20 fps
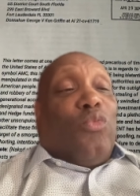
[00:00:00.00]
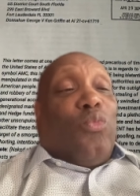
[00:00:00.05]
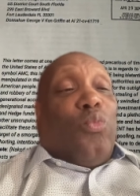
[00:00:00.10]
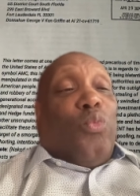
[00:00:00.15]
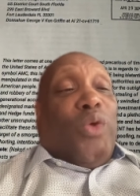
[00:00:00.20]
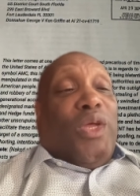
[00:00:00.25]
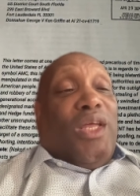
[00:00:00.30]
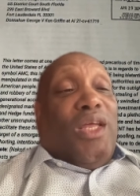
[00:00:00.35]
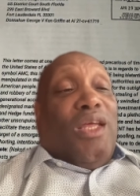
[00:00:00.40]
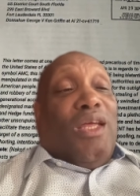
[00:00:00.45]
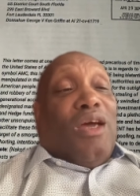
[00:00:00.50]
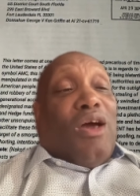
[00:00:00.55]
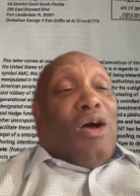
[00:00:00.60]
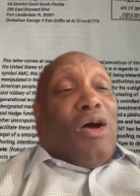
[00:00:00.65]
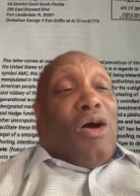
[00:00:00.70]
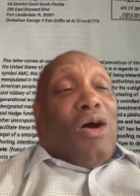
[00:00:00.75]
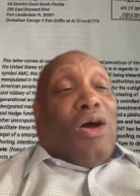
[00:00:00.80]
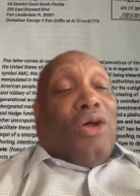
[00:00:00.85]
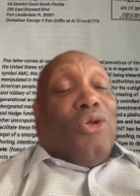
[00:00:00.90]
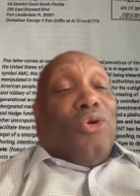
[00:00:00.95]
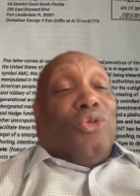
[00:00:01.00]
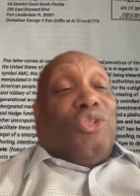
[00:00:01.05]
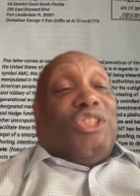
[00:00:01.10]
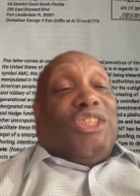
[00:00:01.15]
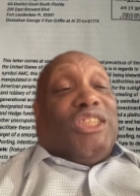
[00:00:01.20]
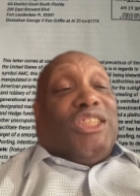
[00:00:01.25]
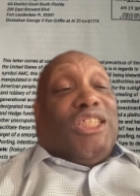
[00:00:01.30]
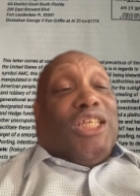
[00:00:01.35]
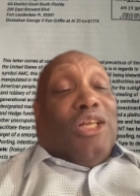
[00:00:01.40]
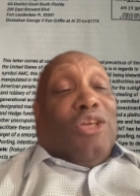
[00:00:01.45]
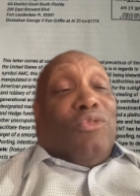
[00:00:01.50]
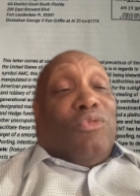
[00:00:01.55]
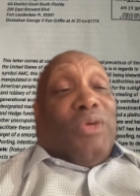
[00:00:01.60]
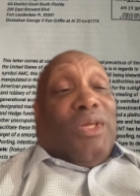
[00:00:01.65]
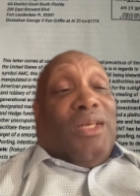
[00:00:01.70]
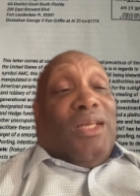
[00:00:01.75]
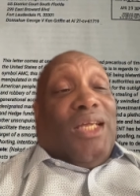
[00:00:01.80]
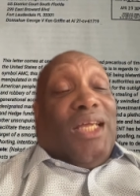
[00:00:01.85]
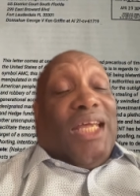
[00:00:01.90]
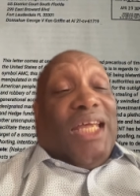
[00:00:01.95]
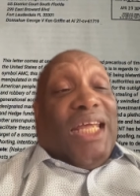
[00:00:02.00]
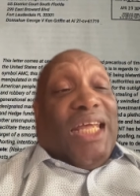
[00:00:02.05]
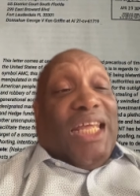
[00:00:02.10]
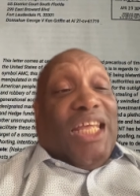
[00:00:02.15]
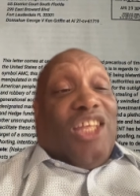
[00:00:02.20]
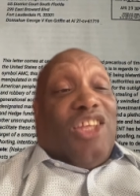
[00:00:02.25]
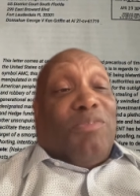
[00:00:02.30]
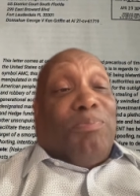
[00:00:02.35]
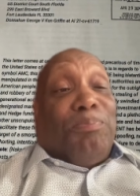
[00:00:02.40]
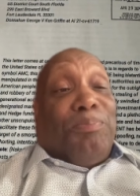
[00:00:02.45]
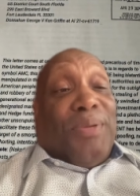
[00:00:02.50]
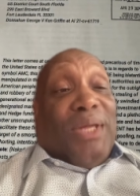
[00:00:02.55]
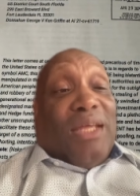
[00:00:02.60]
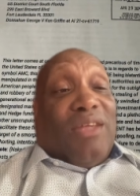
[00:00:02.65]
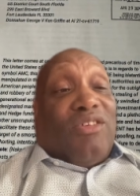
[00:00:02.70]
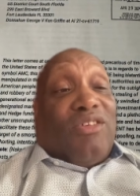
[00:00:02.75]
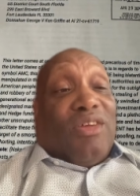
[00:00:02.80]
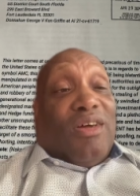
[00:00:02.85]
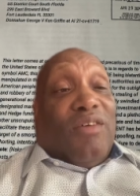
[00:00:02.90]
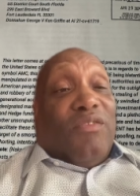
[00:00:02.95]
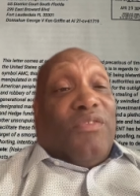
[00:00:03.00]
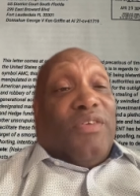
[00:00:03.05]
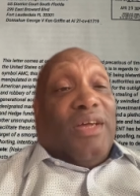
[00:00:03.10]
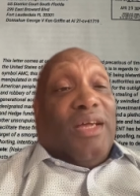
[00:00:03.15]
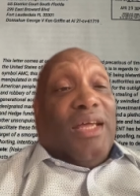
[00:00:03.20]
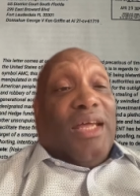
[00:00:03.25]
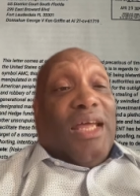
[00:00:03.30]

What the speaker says: we are those children he speaks of,